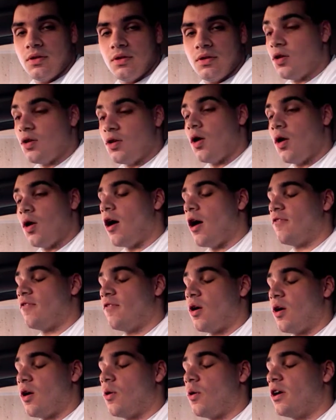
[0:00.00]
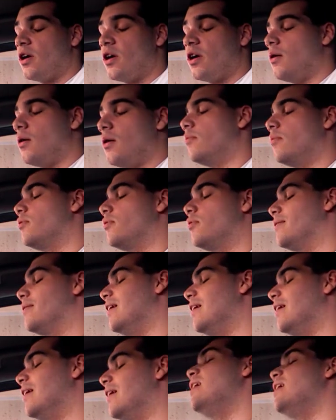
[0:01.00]
You don't know how far away.
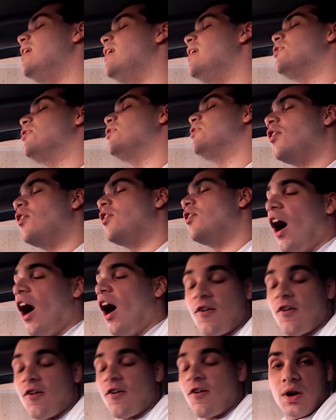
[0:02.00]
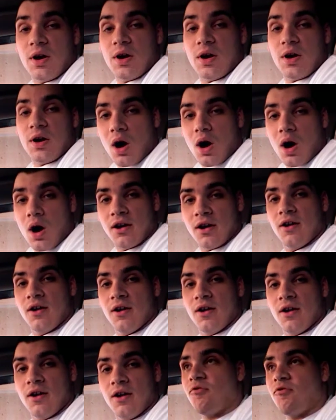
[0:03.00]
You don't know how far away you are
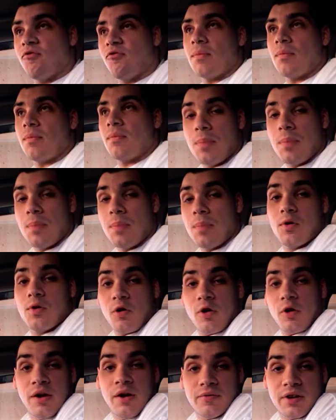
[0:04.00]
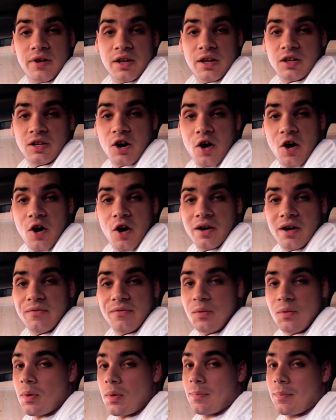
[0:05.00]
from the bumper or even another car. And
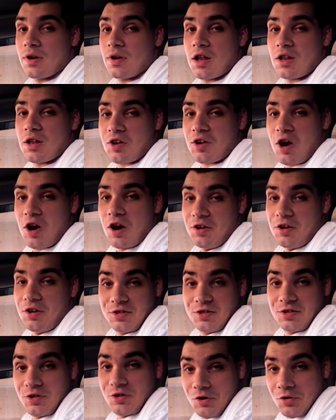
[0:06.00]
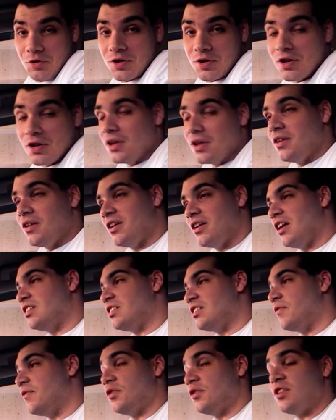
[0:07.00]
if you bump another car, you're screwed.
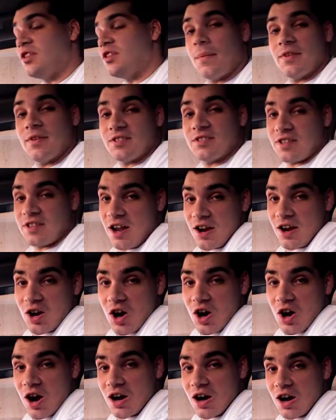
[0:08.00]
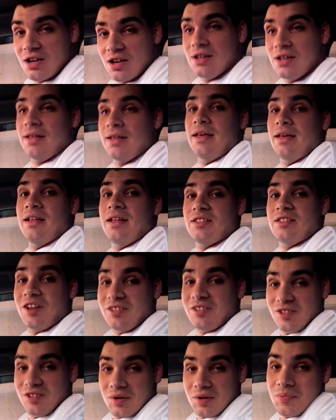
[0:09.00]
Because if you damage their car, it's
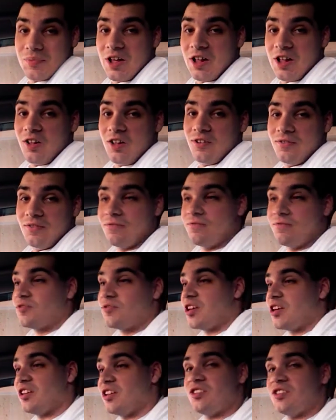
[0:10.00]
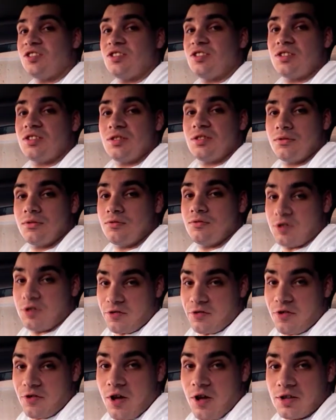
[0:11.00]
on your bill. Because it's
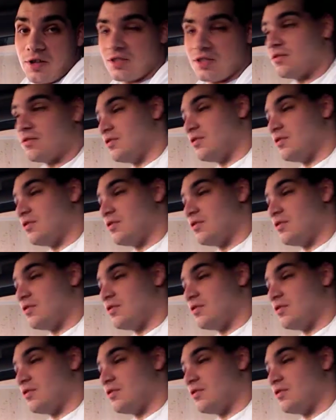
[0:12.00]
your fault.